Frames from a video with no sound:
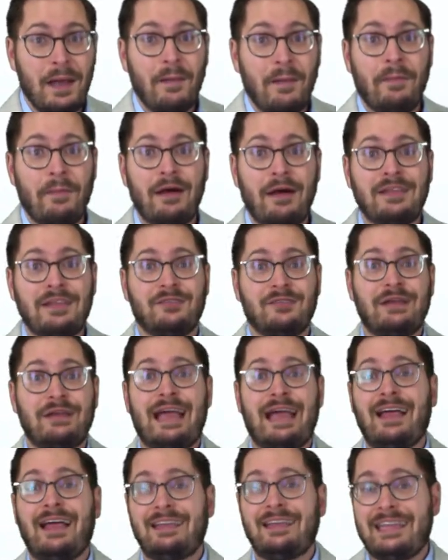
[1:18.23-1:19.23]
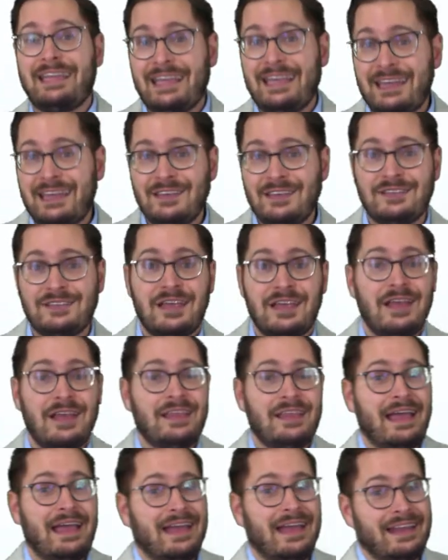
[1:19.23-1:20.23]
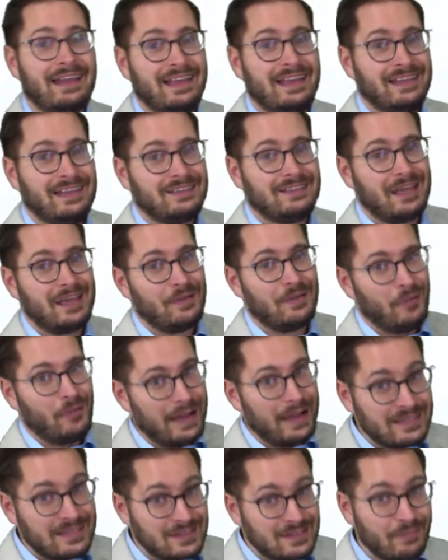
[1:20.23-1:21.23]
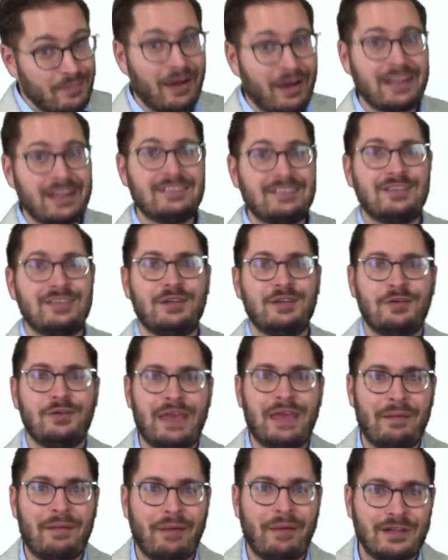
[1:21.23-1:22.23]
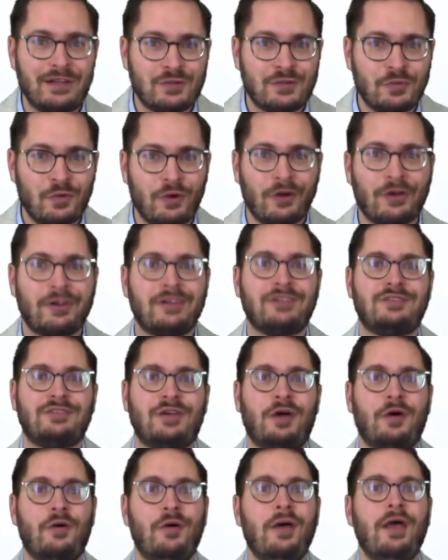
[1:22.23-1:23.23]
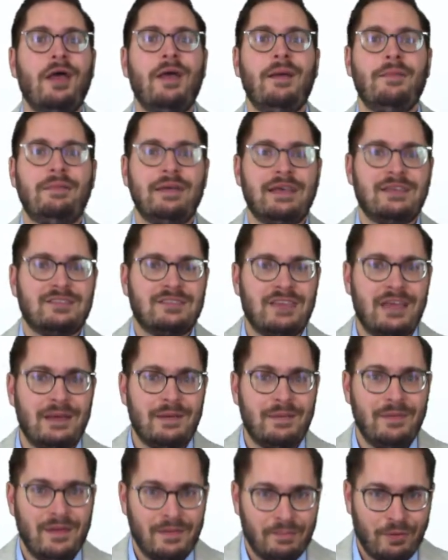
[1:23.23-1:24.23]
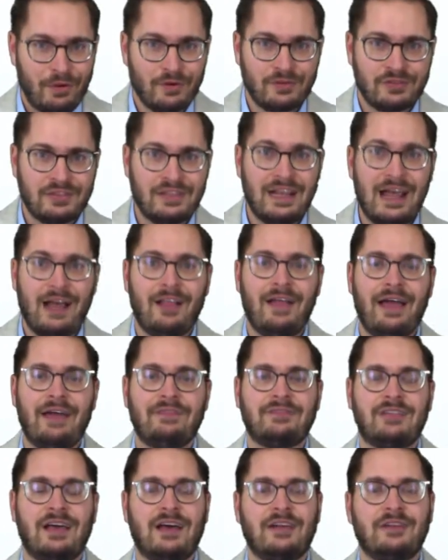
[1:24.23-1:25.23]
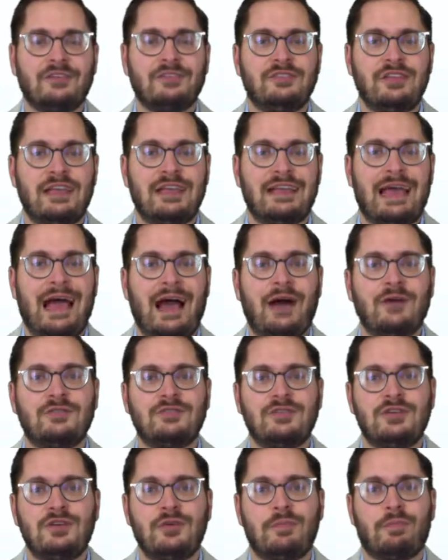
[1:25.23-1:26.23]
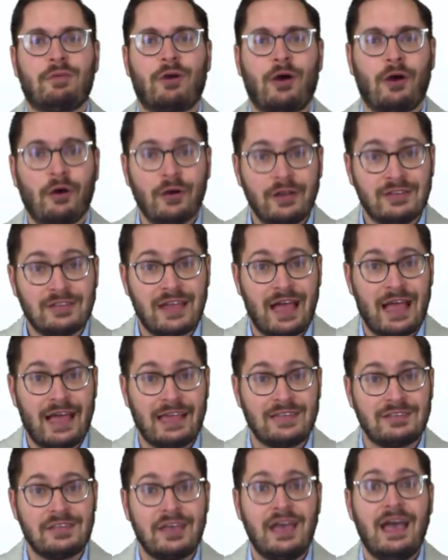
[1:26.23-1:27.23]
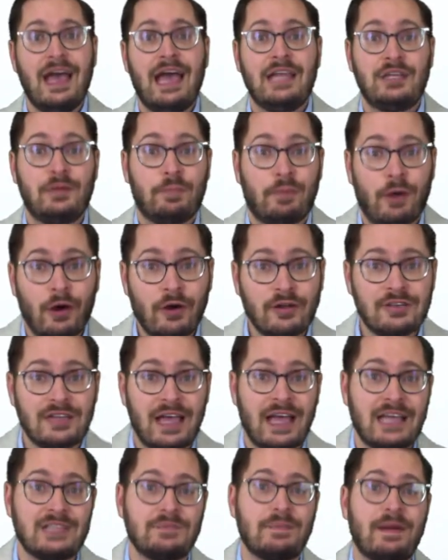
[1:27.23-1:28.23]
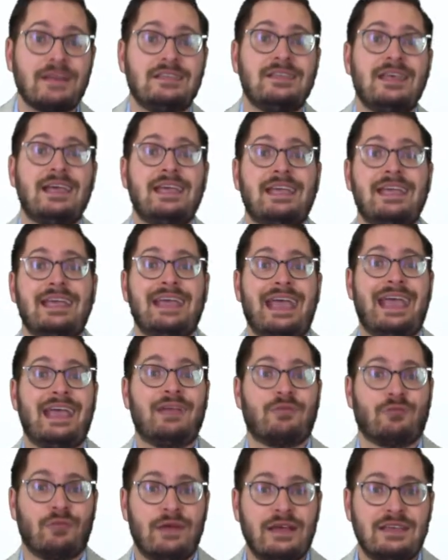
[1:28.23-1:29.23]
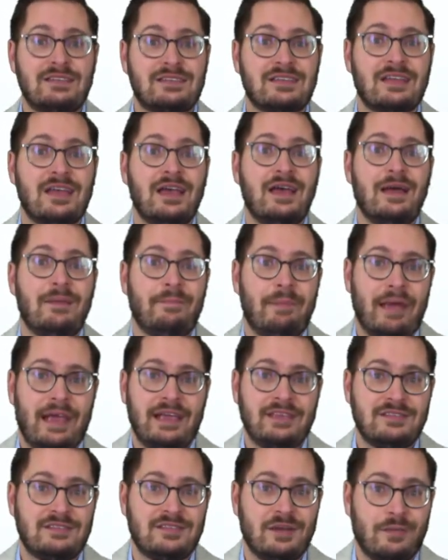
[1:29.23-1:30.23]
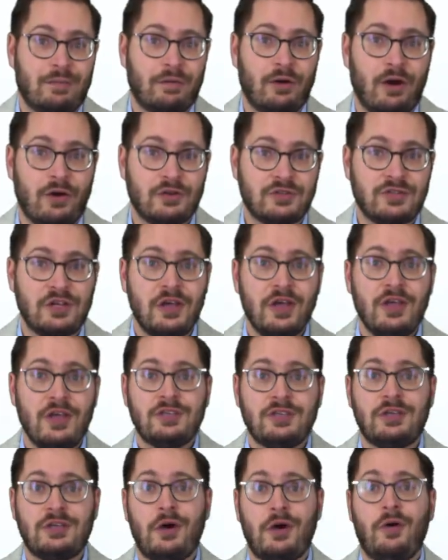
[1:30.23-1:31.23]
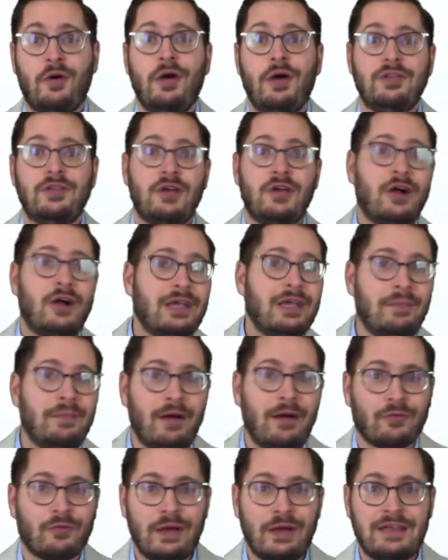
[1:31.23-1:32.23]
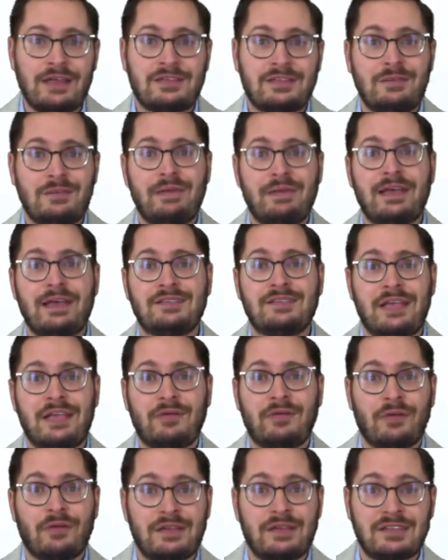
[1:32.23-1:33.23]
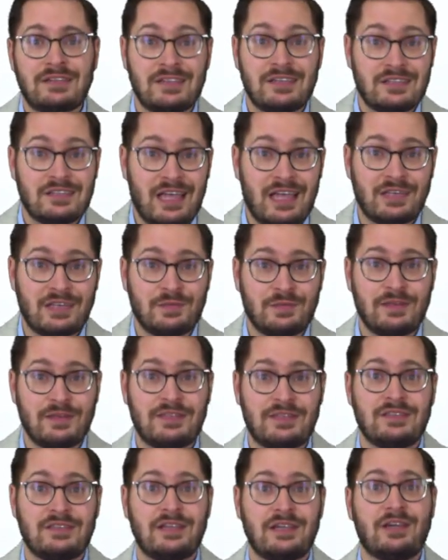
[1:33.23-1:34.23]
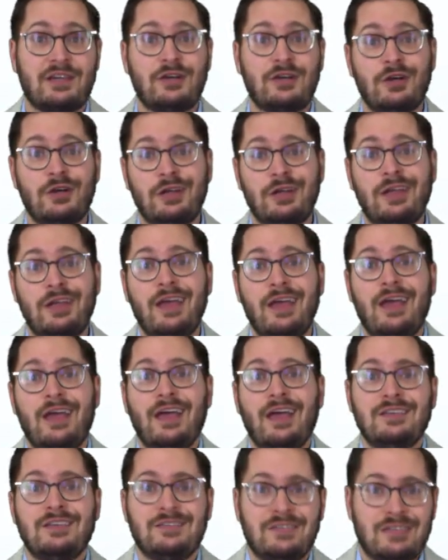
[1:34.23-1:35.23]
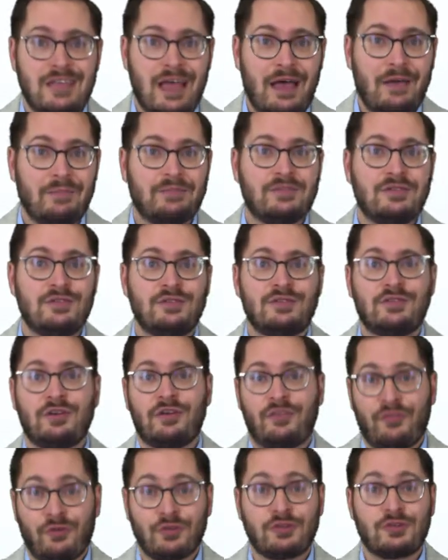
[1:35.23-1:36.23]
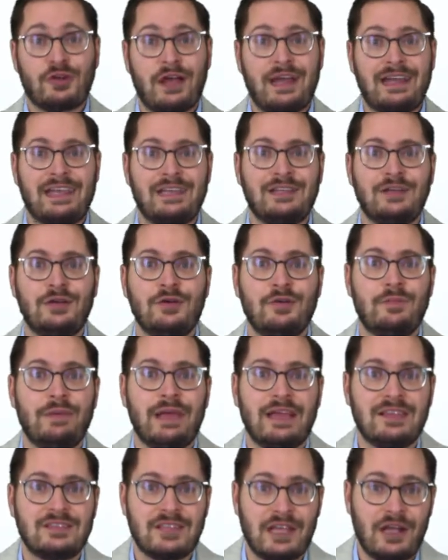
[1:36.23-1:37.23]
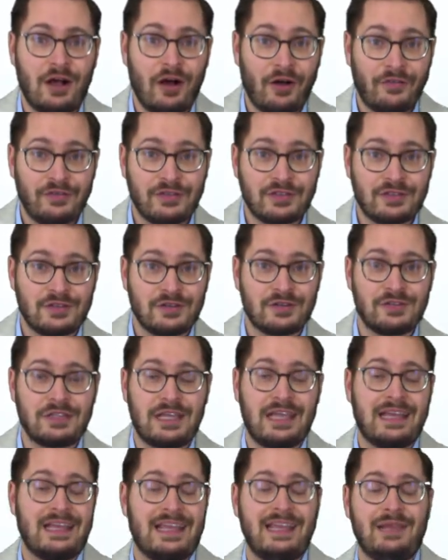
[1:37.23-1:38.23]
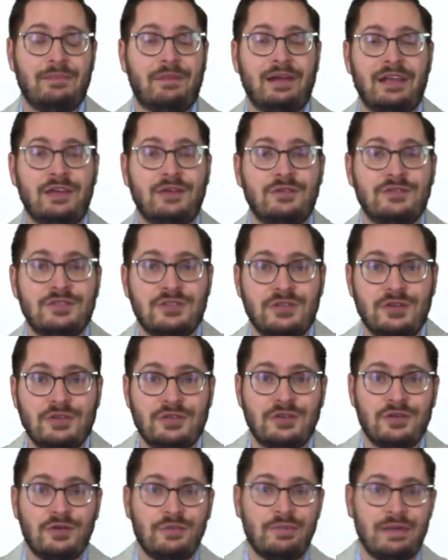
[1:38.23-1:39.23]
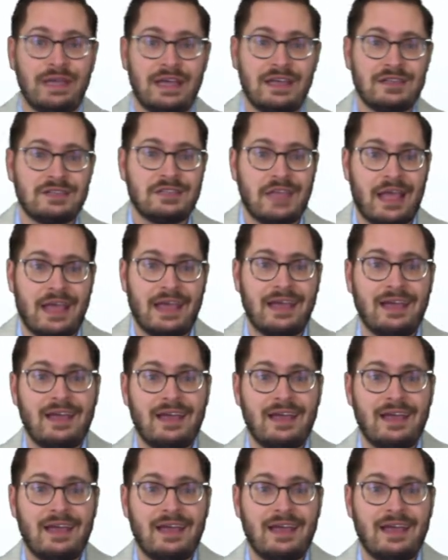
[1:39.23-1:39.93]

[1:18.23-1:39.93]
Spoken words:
But the reality is that it's a waste of money to do that much work. So BSA personnel have to understand how to prioritize, and you prioritize by taking a risk-based approach. So talking about risk and BSA risk assessments is a good step for training new BSA officers and anybody who's new to BSA.